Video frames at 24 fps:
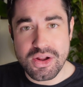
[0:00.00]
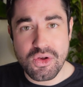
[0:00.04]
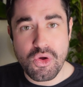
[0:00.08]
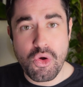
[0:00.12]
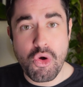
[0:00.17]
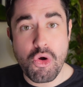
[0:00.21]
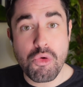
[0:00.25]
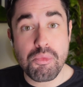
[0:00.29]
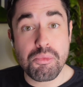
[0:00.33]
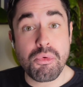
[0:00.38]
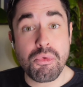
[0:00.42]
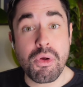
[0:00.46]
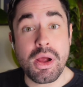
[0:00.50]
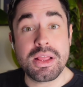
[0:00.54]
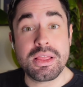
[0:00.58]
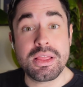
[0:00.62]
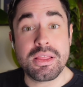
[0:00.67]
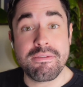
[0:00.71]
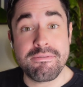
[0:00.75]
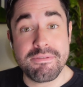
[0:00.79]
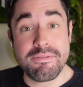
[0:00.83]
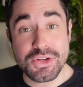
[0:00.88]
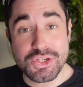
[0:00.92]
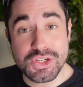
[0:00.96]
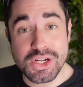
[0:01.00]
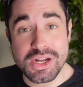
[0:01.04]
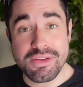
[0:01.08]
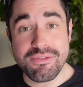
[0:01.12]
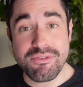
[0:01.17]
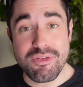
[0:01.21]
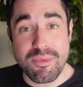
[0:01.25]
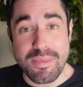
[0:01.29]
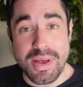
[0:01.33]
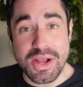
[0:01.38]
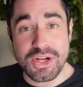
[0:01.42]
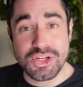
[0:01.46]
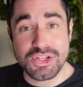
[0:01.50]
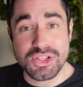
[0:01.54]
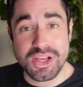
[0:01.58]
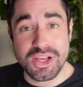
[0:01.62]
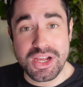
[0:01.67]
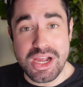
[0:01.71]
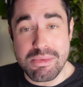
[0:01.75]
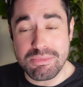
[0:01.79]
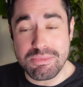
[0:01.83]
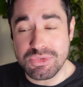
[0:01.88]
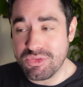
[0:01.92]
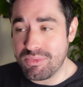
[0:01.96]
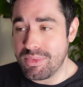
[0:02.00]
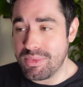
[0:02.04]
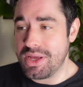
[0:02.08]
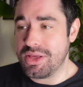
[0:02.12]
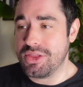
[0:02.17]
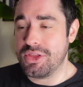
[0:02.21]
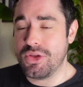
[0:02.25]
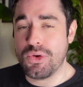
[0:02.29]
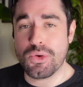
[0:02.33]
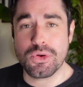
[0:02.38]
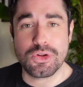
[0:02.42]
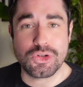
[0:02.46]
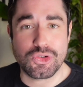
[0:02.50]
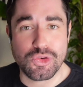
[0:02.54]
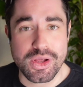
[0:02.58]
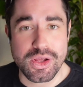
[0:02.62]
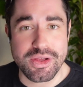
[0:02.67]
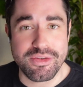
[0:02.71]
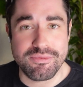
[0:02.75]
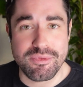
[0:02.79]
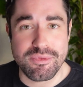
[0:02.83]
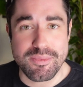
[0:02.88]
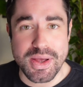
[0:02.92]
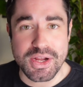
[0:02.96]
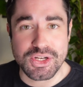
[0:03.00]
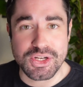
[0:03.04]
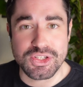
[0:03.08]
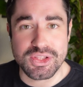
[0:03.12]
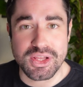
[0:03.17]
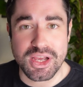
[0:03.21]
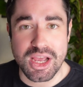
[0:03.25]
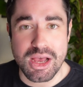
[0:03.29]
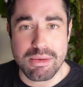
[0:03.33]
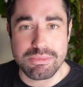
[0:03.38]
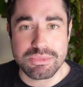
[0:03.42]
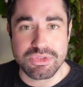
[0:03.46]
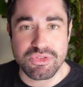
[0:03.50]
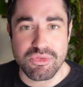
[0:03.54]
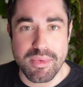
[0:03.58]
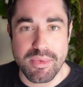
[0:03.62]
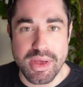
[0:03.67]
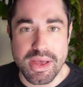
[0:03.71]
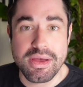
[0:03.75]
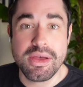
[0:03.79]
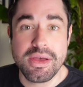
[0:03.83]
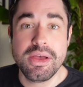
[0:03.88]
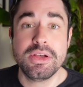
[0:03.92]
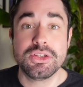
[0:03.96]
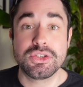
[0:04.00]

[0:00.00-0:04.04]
incorporate the visual information that comes from it and the auditory information that comes from it.